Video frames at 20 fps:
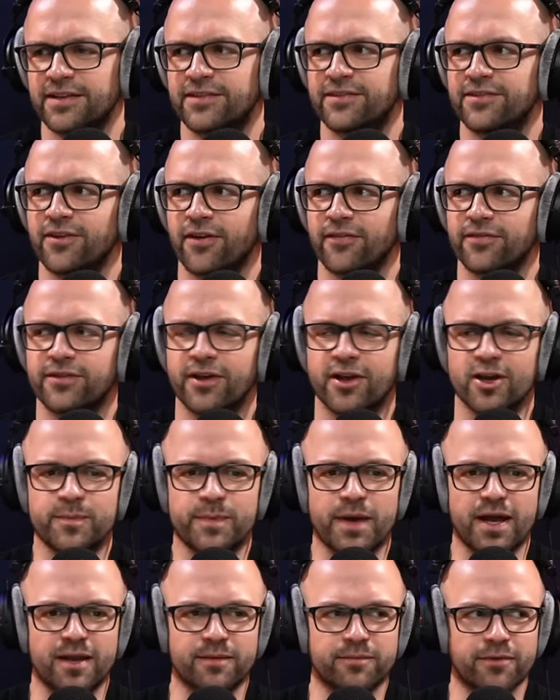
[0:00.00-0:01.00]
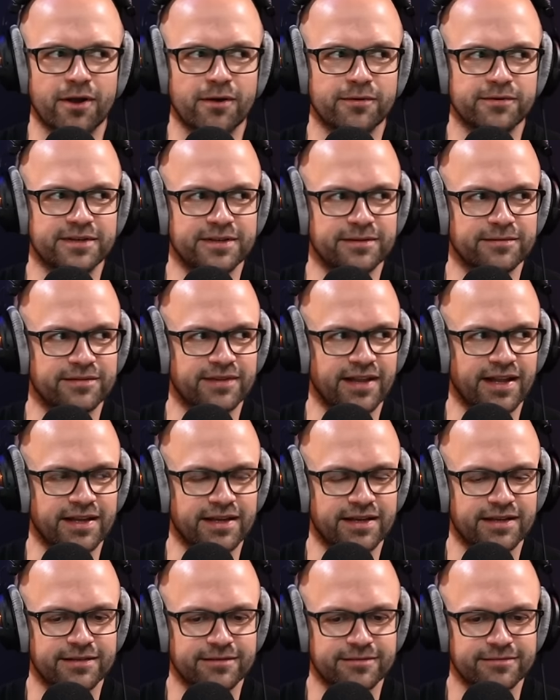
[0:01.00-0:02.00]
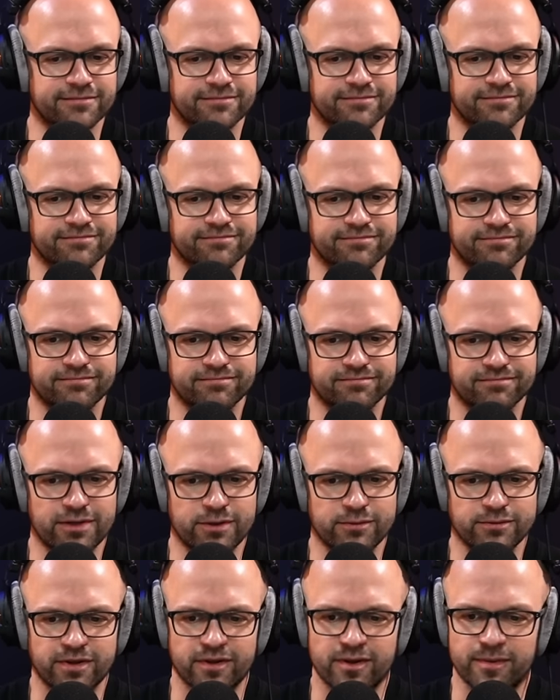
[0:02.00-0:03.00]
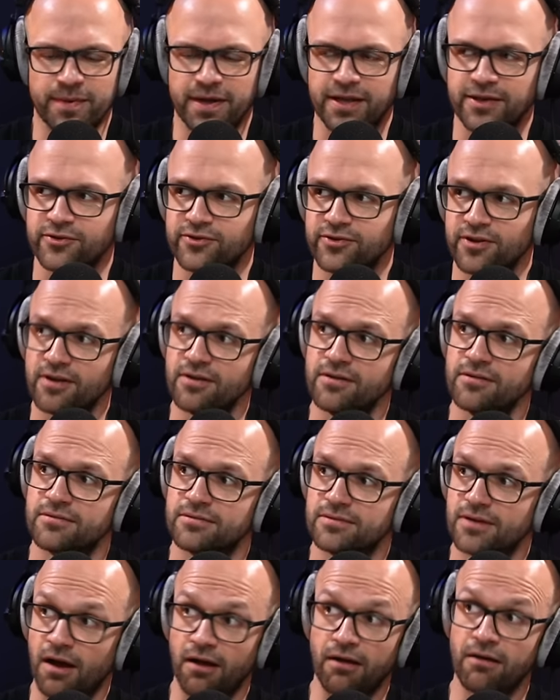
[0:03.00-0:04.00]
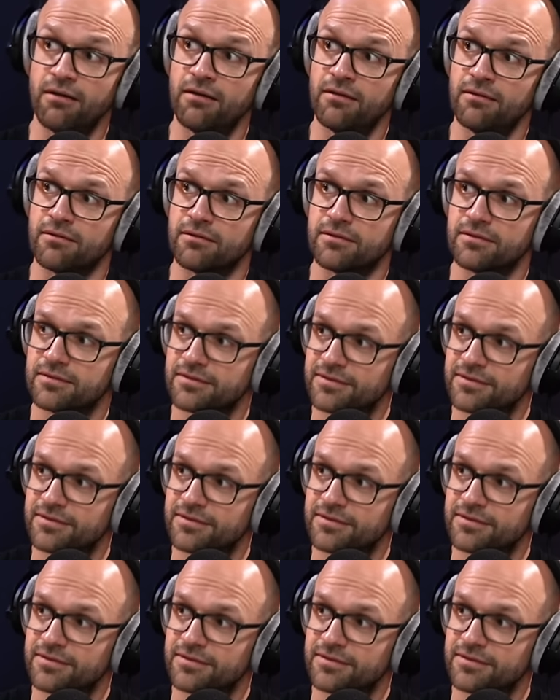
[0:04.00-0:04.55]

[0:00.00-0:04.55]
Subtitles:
You sort of turned to Pelham Road and it was like, who's on the bench? Oh.